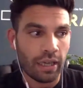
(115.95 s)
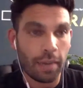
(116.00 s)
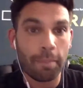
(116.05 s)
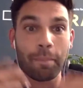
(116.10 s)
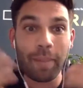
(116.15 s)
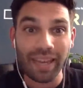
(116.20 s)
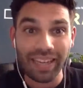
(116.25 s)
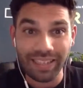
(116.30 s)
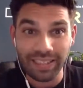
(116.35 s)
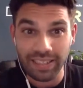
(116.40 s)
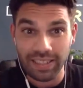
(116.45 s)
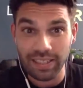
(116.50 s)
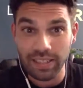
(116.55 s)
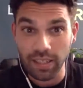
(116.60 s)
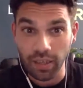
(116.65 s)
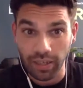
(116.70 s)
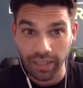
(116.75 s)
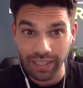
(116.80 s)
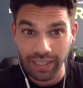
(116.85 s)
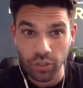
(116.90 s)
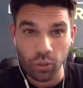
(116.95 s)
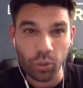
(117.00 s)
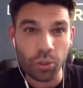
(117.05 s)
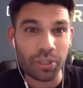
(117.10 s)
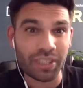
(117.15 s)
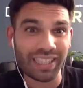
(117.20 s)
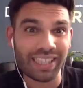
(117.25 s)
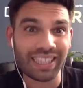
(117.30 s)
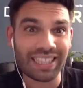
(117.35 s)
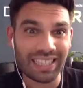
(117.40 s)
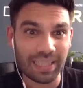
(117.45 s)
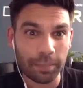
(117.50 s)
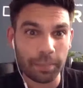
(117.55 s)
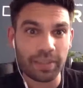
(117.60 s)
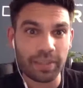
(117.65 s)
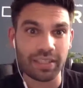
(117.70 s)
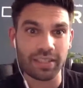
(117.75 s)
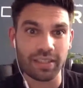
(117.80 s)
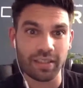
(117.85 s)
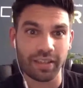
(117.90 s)
balanced diet, or an
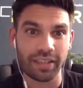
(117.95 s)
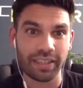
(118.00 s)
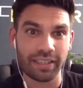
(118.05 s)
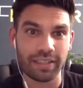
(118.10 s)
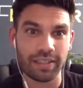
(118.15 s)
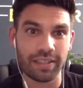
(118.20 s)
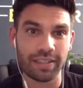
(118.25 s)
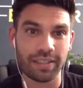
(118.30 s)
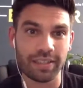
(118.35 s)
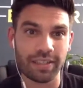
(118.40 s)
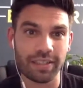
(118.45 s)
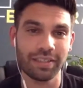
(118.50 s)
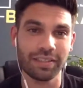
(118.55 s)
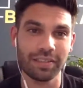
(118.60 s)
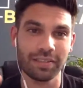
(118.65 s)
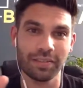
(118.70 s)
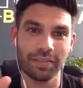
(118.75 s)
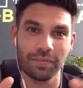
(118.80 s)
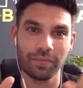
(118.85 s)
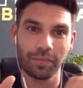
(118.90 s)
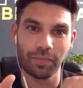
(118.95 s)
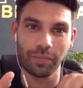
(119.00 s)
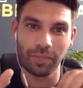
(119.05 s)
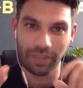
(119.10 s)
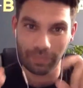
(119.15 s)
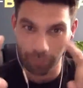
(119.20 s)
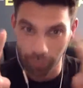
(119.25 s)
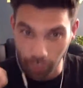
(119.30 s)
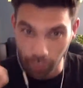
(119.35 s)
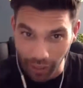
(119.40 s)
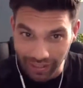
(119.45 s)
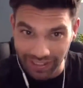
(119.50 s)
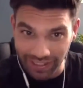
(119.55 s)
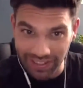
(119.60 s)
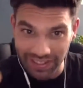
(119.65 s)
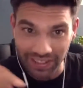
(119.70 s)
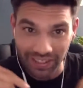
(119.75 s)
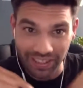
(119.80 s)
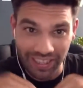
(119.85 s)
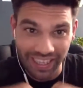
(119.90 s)
accepted diet.
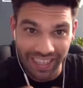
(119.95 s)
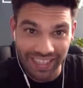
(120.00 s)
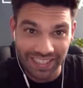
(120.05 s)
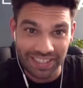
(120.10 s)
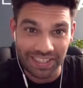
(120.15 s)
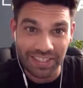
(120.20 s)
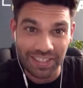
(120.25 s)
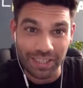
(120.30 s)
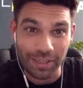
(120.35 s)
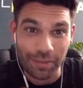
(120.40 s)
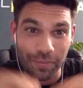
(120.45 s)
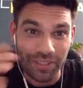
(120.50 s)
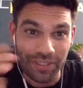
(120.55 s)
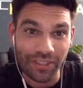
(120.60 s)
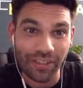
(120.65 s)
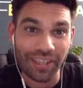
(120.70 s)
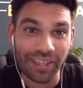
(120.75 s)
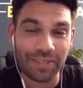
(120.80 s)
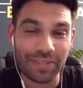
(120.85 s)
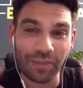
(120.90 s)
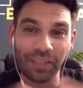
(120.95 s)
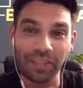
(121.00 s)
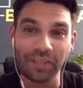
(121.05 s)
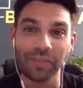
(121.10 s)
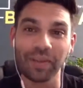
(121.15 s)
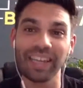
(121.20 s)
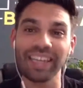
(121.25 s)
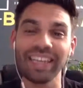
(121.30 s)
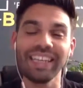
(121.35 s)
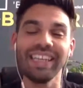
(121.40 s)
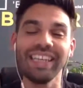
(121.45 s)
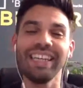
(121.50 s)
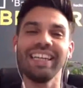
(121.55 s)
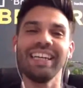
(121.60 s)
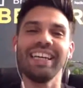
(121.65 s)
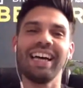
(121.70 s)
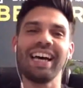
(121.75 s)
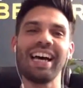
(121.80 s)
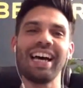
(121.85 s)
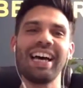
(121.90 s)
Brackets, I hate the term diet, by the way.
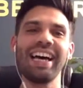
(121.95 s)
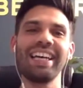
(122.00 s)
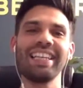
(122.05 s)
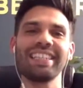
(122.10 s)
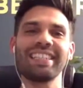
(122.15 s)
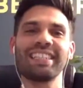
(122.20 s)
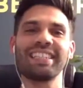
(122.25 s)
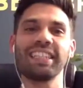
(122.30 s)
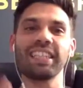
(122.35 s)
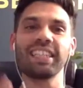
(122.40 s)
And the